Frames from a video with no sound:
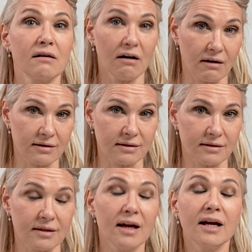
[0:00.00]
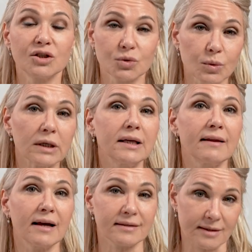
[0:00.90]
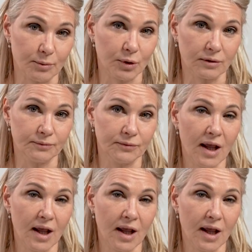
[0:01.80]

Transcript: causes. It's really that simple.